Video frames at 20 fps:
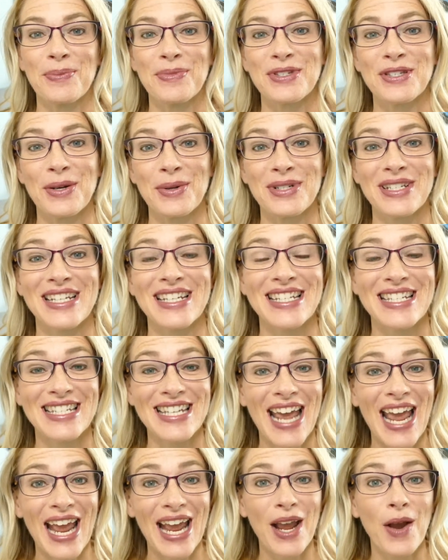So
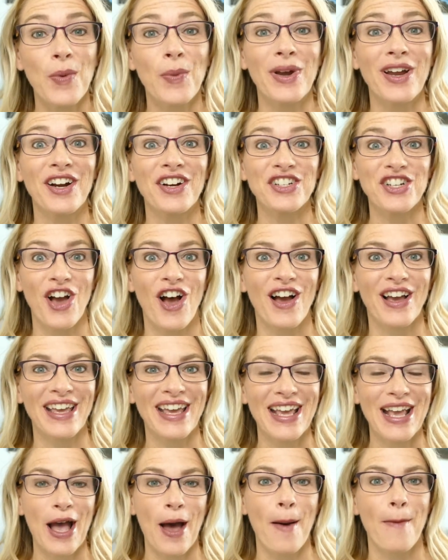today we are
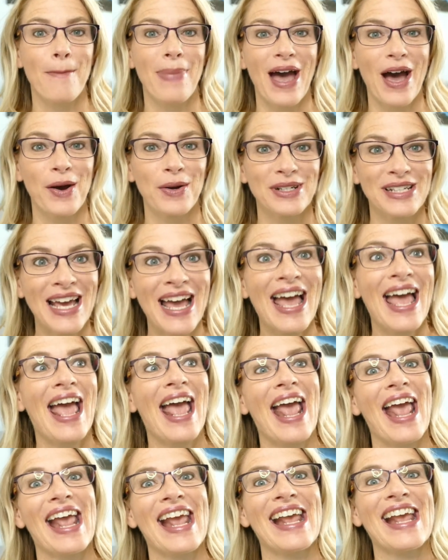talking about
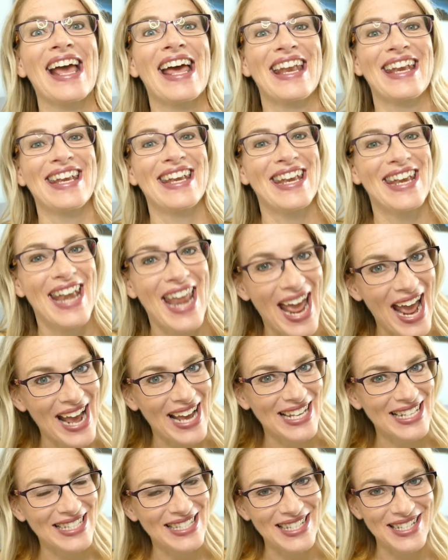a
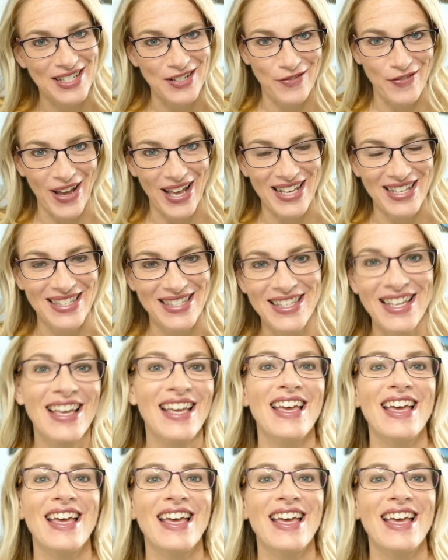NAS device.